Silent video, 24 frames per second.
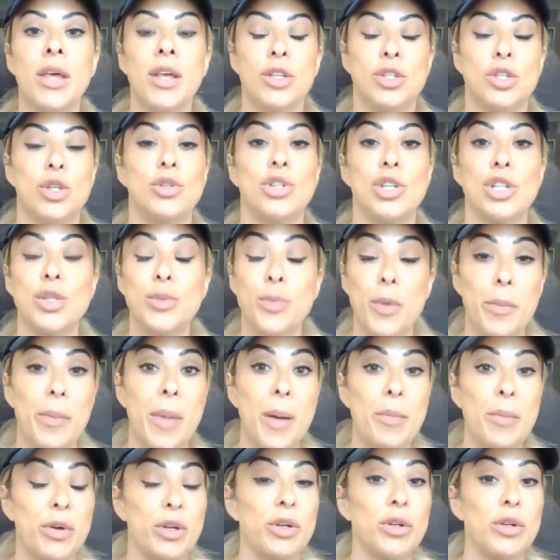So just
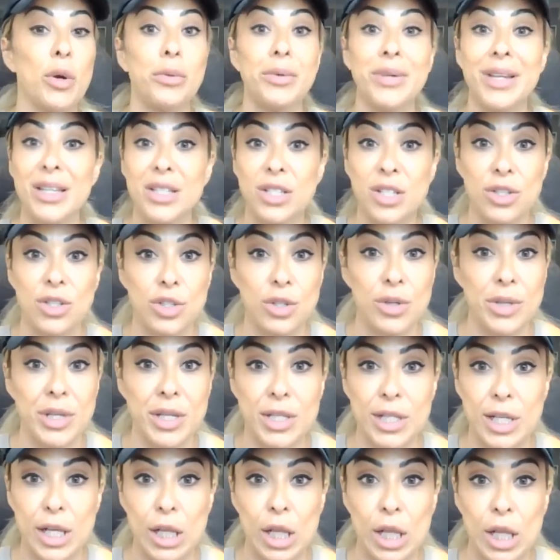remember, you don't need to do
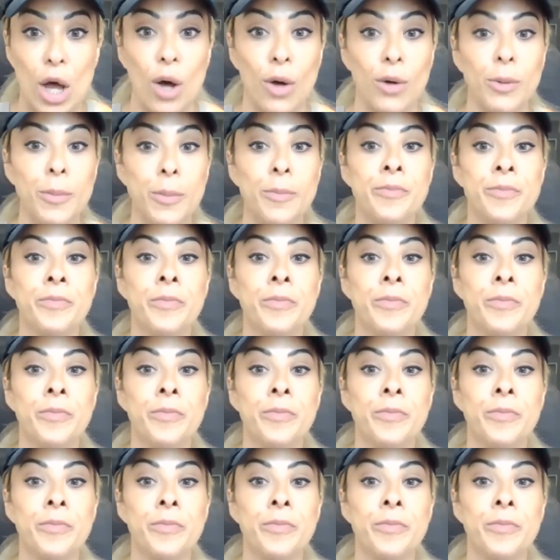this alone.